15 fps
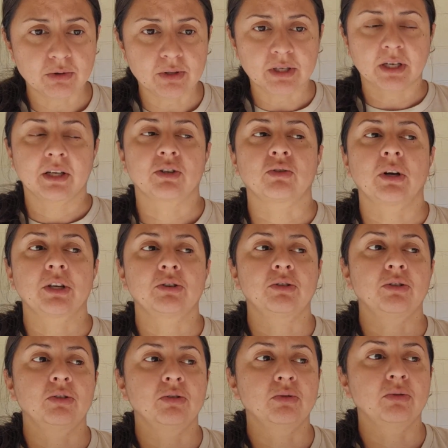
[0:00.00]
and I try to
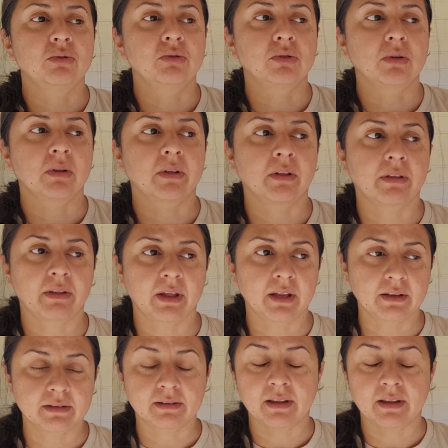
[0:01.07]
use the things